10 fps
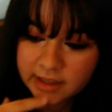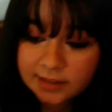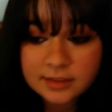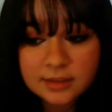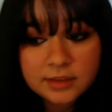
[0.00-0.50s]

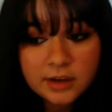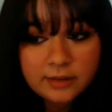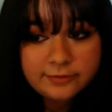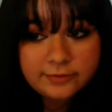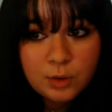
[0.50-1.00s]
The
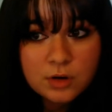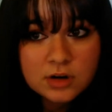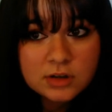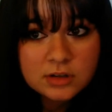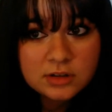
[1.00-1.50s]

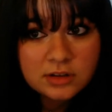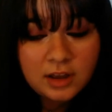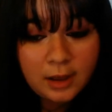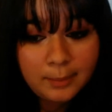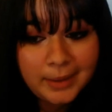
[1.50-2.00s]
Floor?
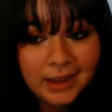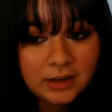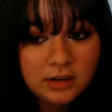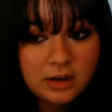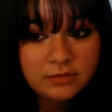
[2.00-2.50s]
A
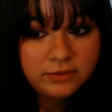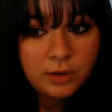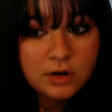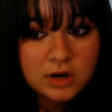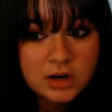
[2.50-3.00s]
band called
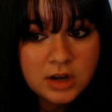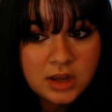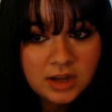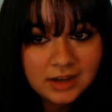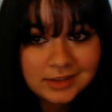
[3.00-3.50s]
Floor?
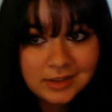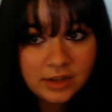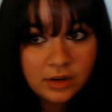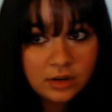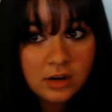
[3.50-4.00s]
A
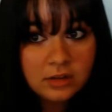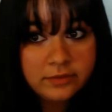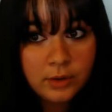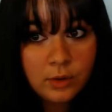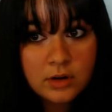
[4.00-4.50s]
singer called
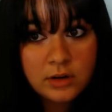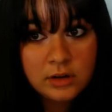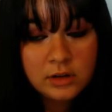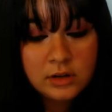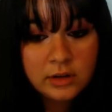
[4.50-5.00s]
Floor?
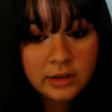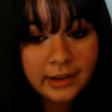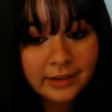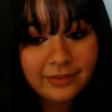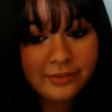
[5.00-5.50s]

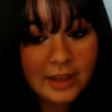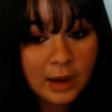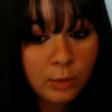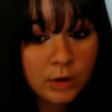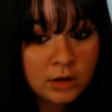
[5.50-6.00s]
Like
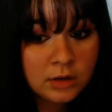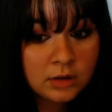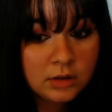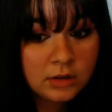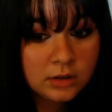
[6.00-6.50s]
flower?
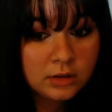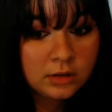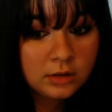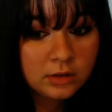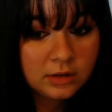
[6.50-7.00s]

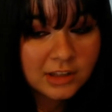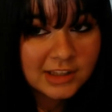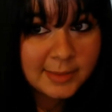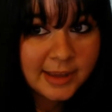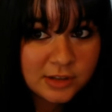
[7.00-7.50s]
In
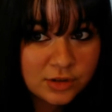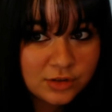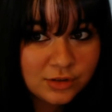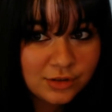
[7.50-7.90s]
Spanish?